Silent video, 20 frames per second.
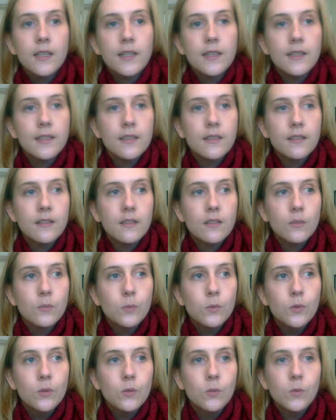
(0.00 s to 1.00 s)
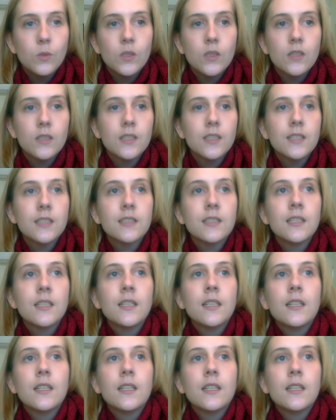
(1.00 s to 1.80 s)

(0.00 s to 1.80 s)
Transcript: and the wool was